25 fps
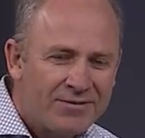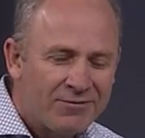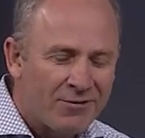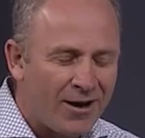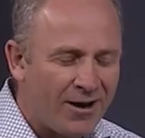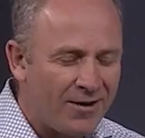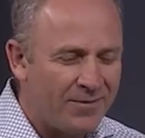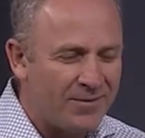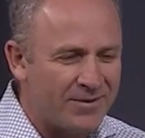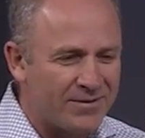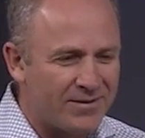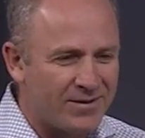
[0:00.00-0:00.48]
for
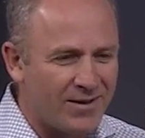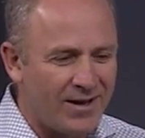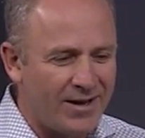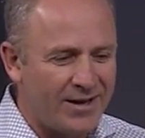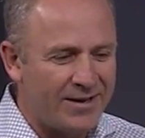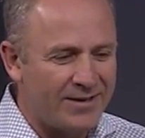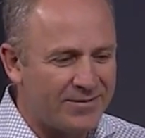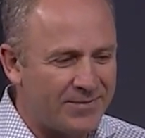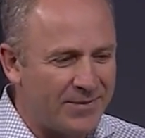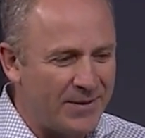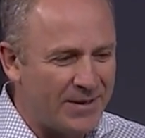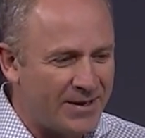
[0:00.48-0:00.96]
Harbor Slide.
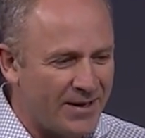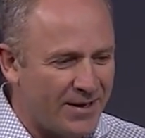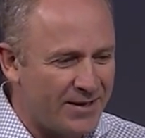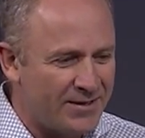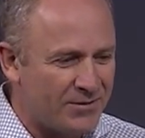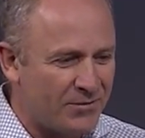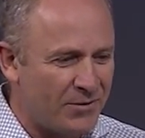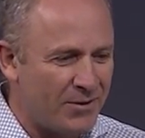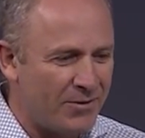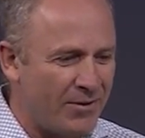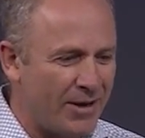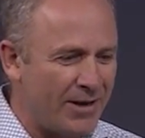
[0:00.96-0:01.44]
It's because
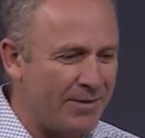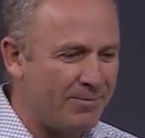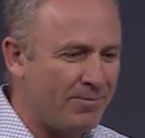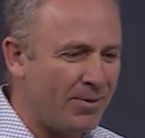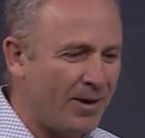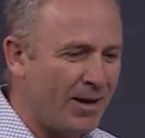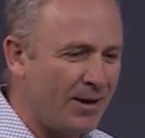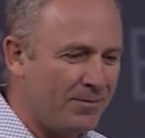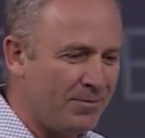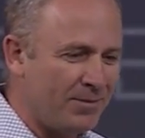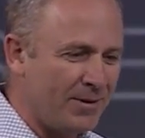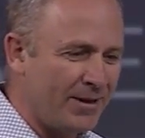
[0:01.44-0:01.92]
we went
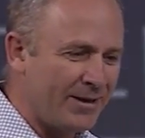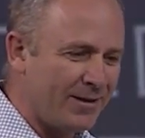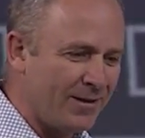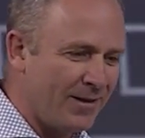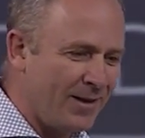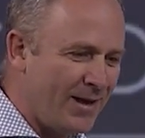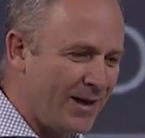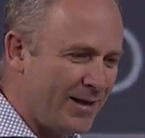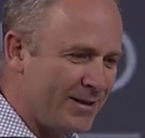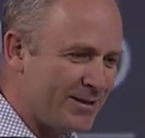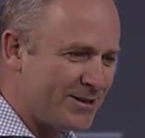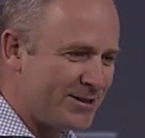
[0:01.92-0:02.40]
public
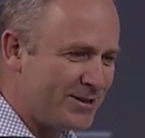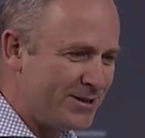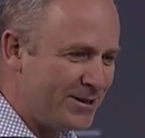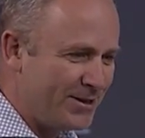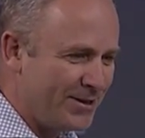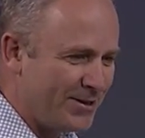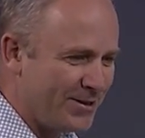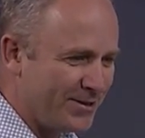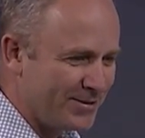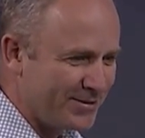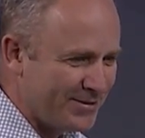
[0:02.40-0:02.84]
last year.